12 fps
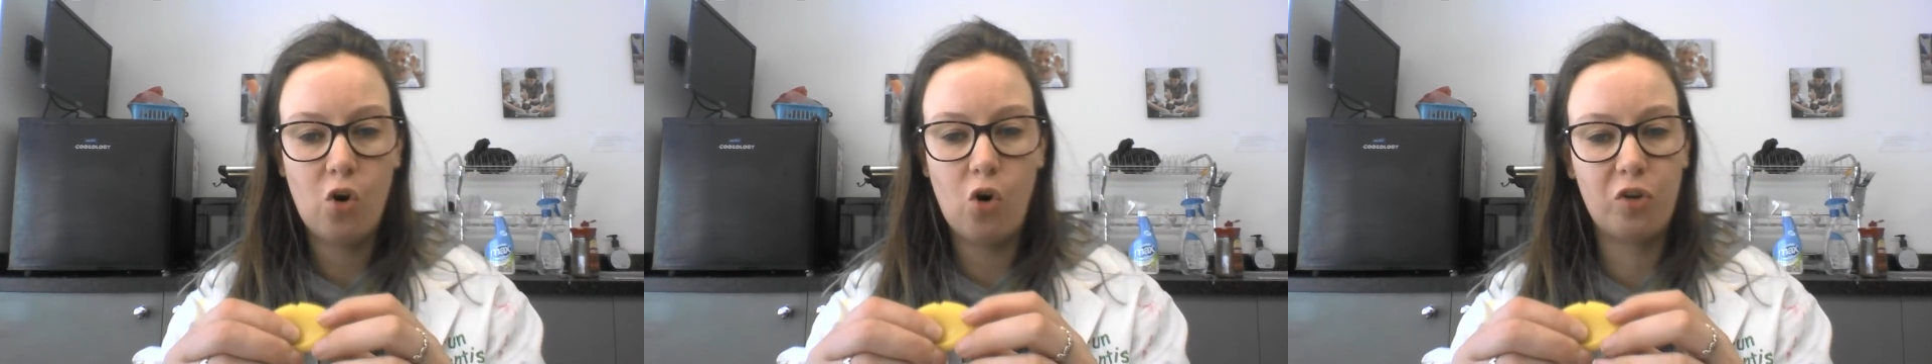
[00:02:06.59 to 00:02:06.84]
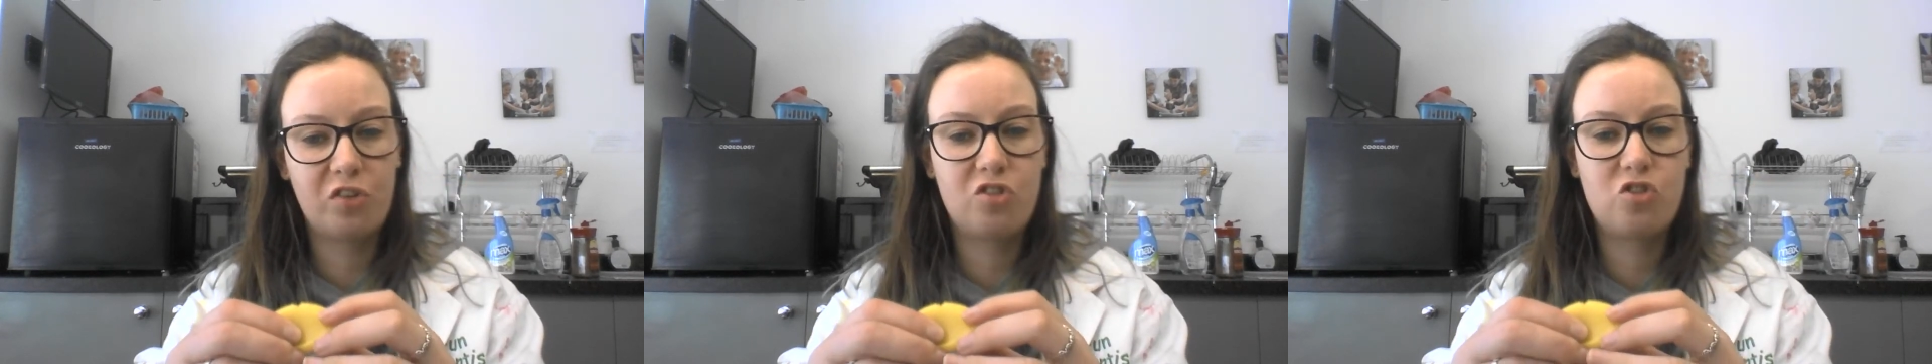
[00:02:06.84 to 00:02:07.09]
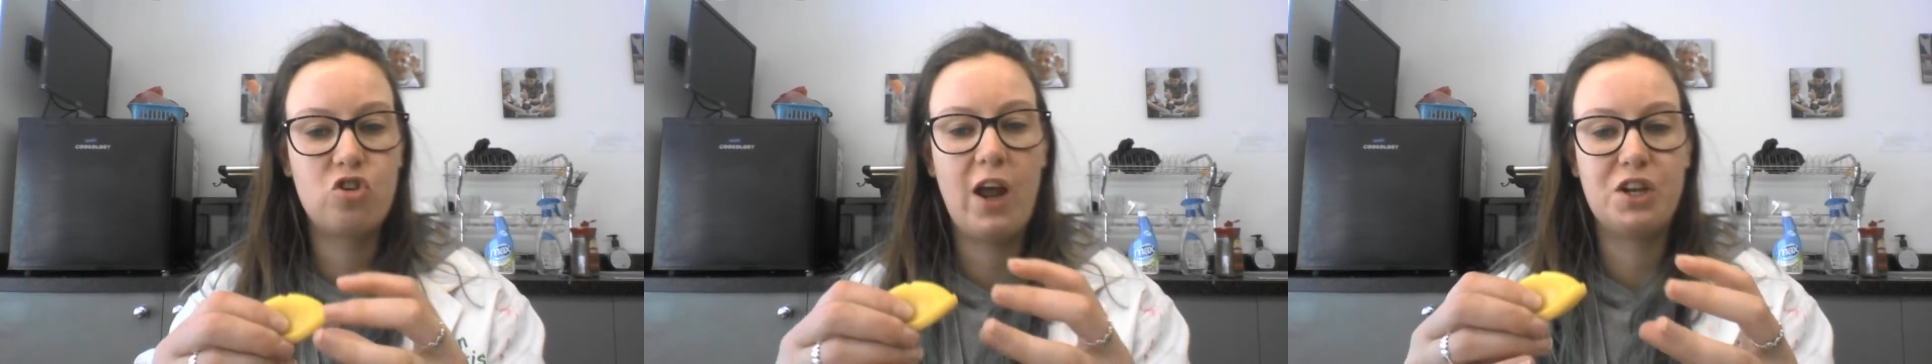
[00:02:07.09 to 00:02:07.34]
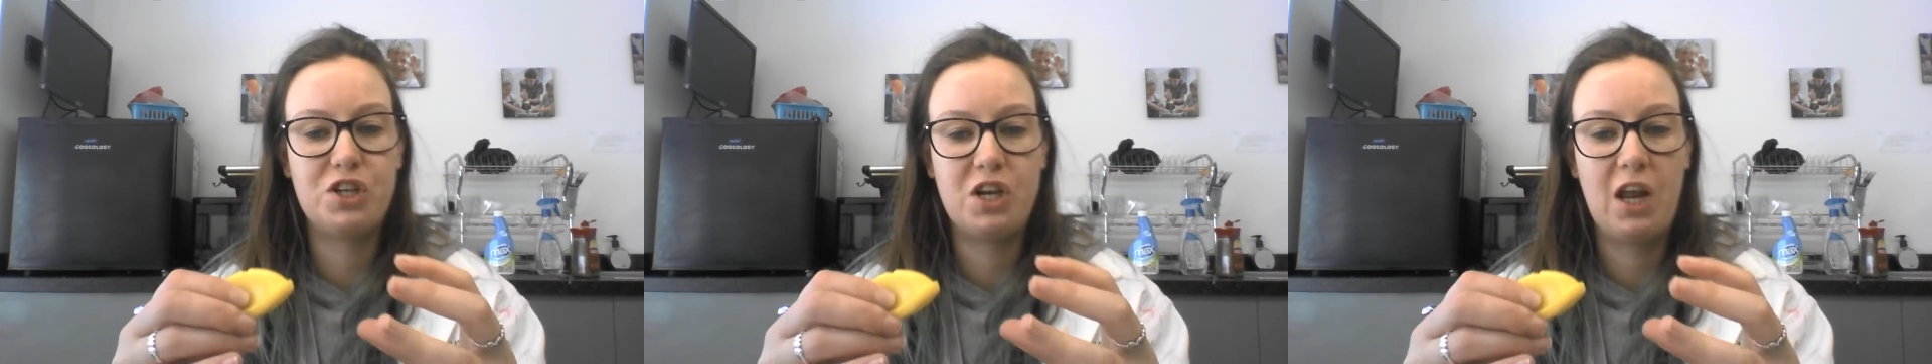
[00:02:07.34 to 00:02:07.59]
or
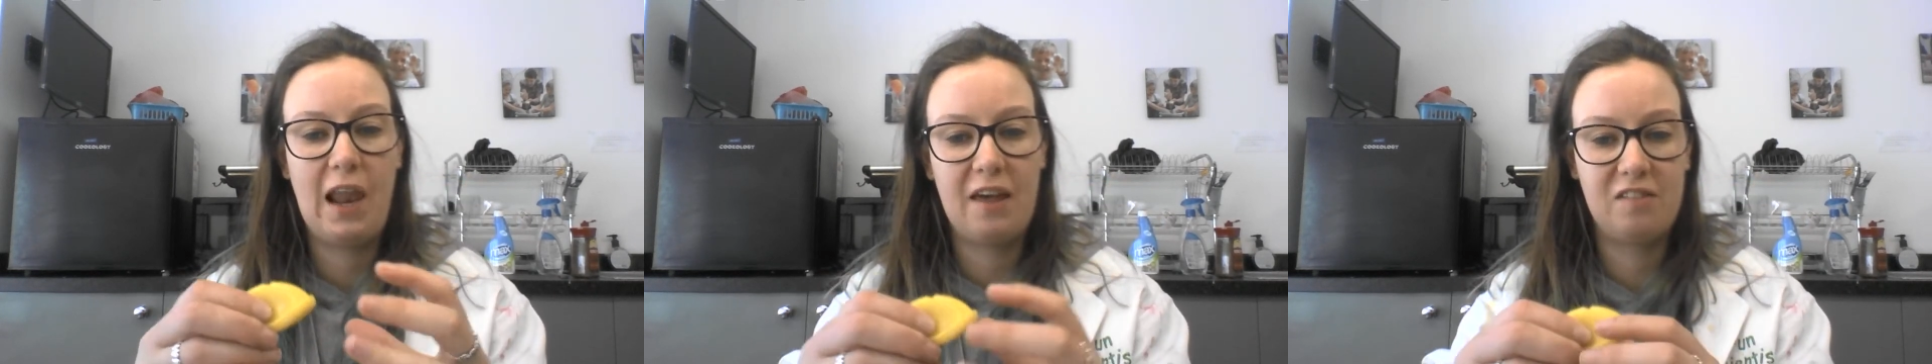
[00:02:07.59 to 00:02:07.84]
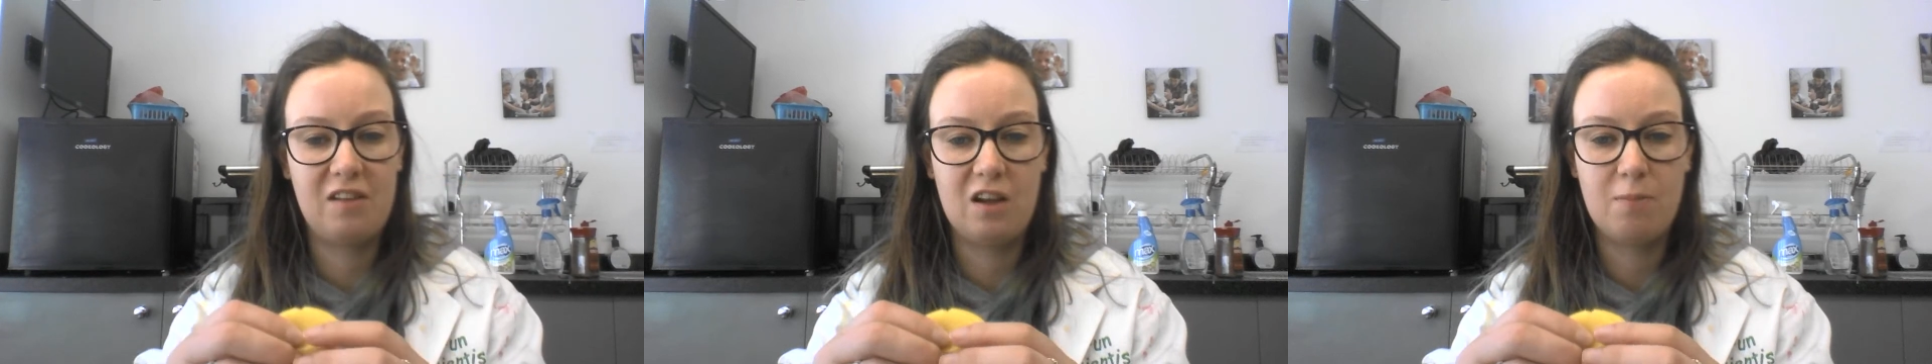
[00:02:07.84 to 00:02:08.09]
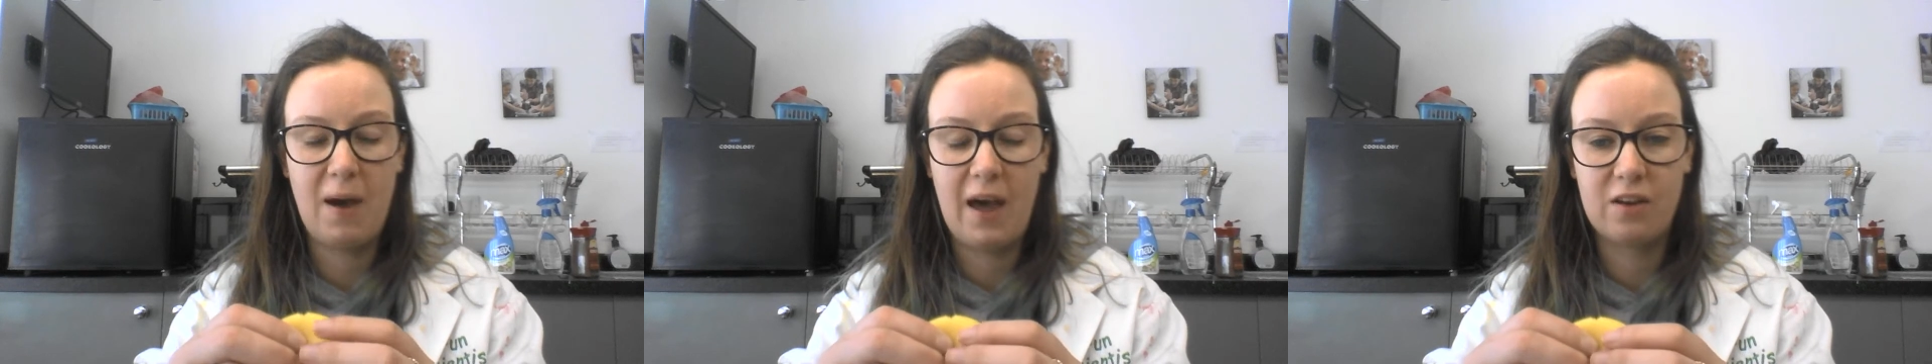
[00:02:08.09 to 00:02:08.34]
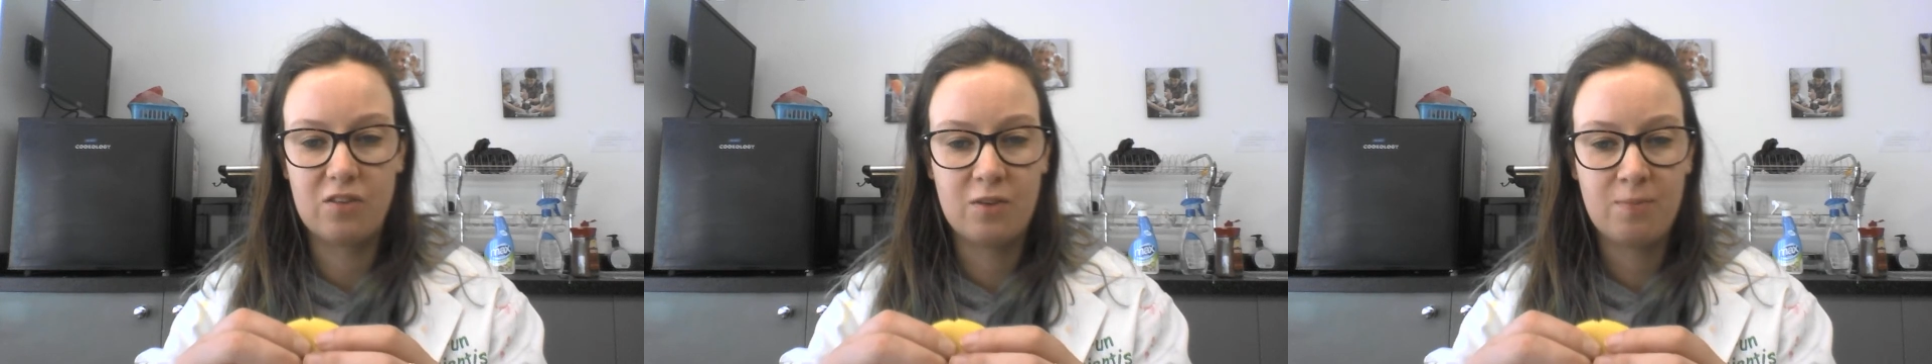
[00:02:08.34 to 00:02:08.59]
stretch an elastic
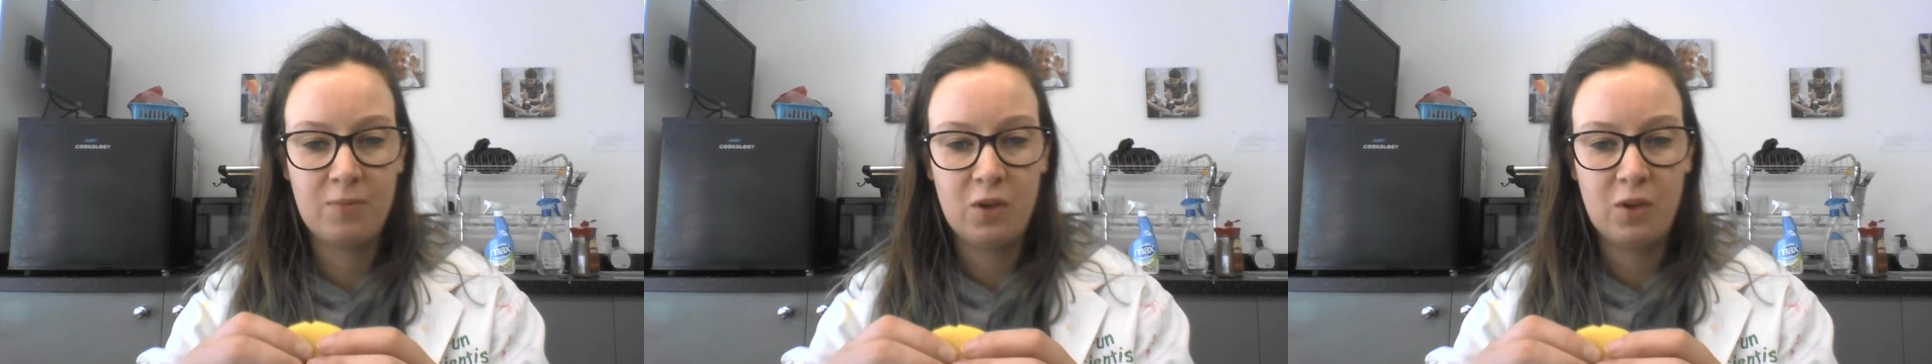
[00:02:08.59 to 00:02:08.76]
band.